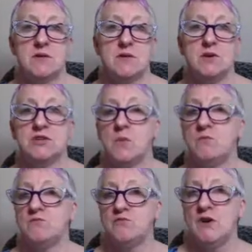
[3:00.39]
you
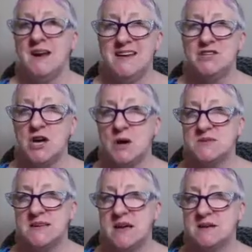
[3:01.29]
don't really
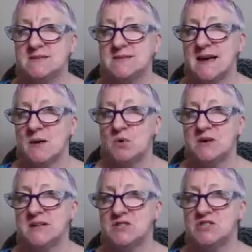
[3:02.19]
totally understand what
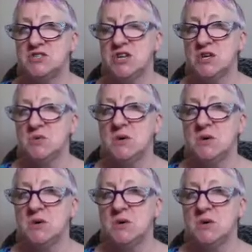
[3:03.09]
it is you do.